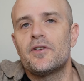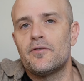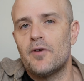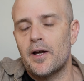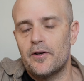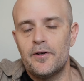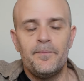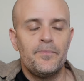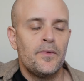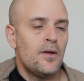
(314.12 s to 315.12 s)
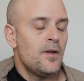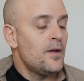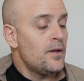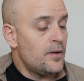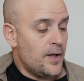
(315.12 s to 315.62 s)
on the record.
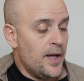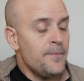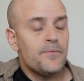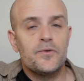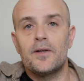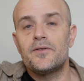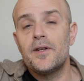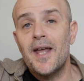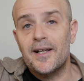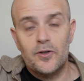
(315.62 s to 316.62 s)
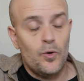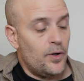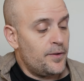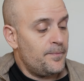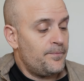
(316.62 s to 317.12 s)
Okay, so that's the next
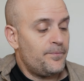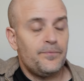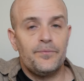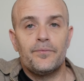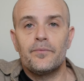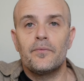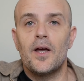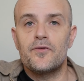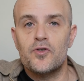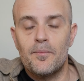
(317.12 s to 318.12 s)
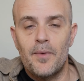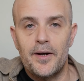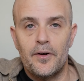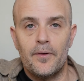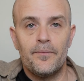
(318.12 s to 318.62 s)
chord, F sharp
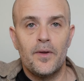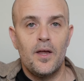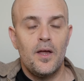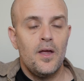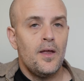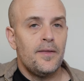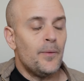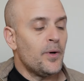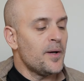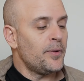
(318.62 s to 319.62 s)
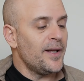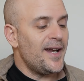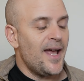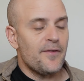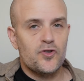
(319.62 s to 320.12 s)
minor. Then we're going to play
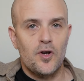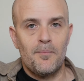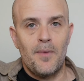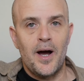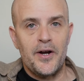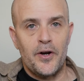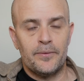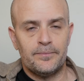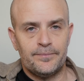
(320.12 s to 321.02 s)
an F sharp minor,